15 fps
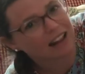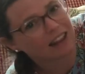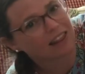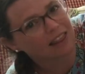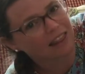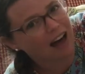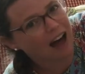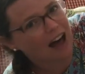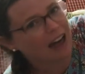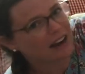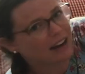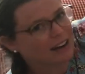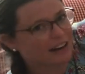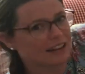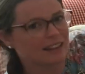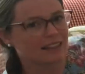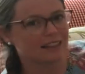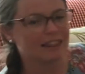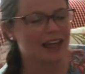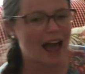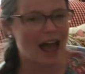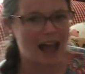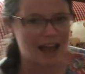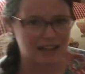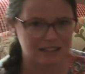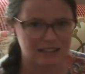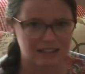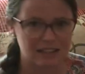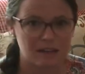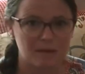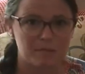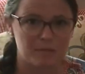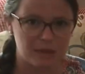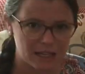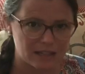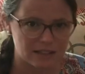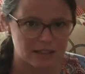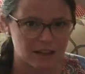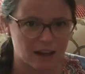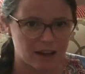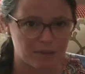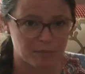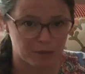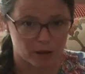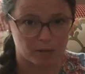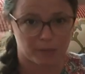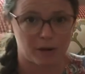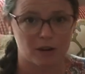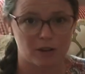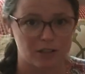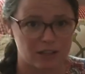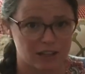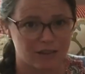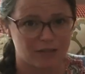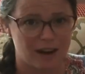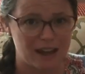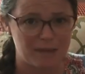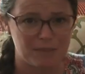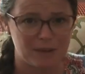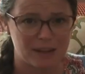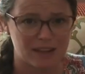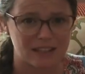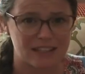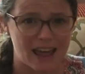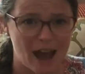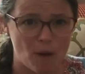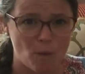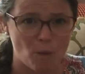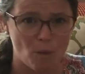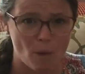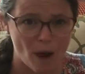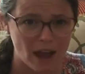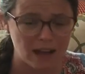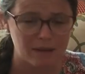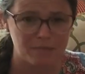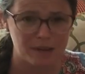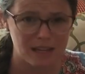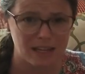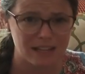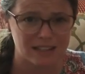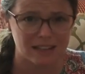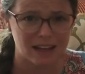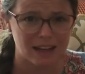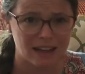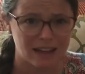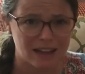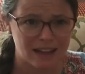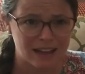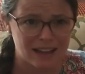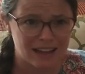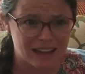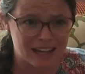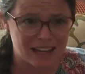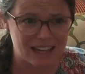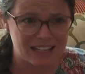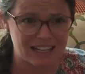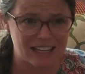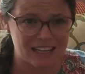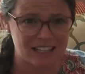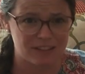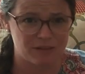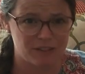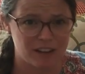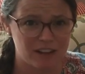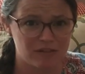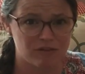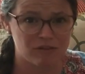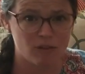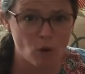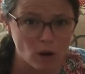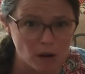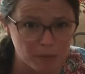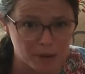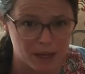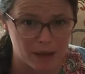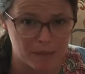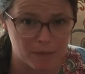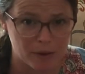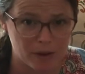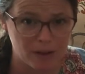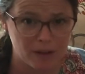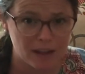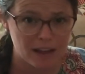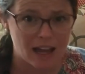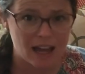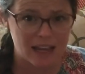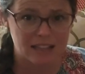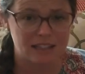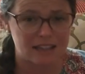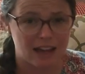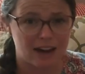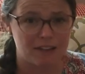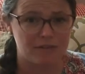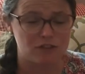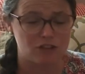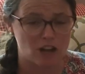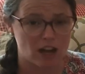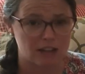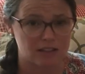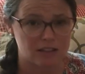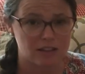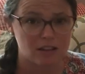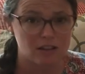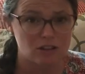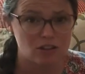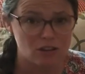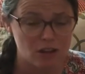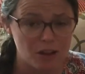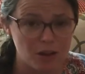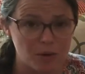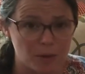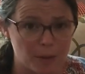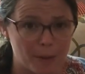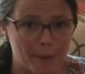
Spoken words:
a lot less pizza per person, right? Because that one pizza, it needed to feed 4 people instead of just 2.